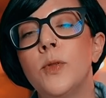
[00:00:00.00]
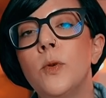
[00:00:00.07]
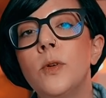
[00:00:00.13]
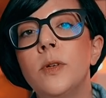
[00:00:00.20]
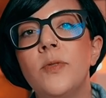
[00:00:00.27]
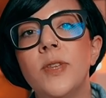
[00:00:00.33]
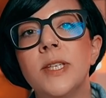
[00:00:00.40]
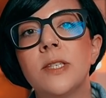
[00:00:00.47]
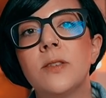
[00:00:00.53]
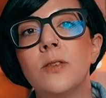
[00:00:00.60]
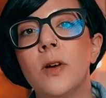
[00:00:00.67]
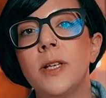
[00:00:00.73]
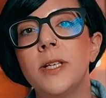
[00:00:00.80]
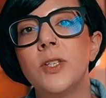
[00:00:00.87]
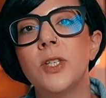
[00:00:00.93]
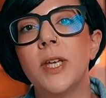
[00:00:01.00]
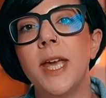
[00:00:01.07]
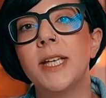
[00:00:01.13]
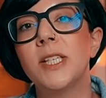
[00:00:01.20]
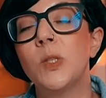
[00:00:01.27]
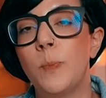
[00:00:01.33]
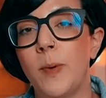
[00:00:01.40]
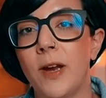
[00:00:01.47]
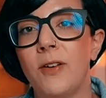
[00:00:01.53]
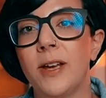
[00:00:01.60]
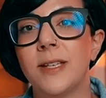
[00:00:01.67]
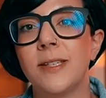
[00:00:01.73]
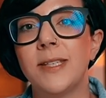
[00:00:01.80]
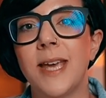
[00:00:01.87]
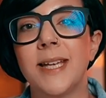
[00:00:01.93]
all of this knowledge,
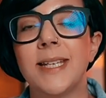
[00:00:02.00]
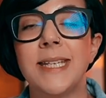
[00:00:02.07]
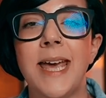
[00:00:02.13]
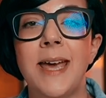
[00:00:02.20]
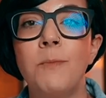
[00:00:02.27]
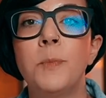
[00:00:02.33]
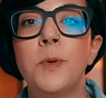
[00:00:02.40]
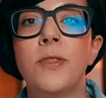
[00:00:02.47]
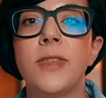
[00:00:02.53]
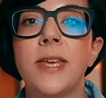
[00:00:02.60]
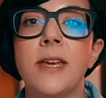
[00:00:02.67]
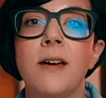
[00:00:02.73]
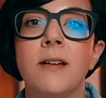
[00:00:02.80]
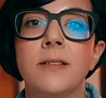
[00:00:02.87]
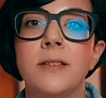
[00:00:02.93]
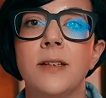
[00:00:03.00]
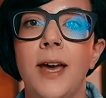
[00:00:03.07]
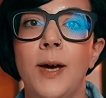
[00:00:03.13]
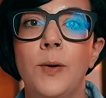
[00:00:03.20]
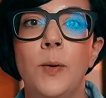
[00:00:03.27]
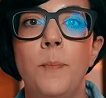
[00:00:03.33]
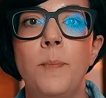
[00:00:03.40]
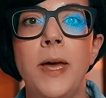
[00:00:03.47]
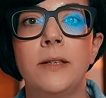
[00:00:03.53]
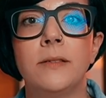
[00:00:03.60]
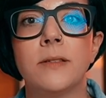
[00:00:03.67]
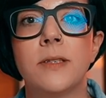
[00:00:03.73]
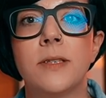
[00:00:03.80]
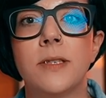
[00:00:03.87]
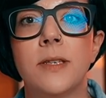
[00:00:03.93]
experience, and empathy under our
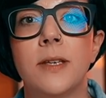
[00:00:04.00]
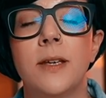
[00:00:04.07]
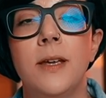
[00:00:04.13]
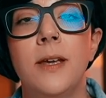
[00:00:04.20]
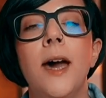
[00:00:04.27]
belts.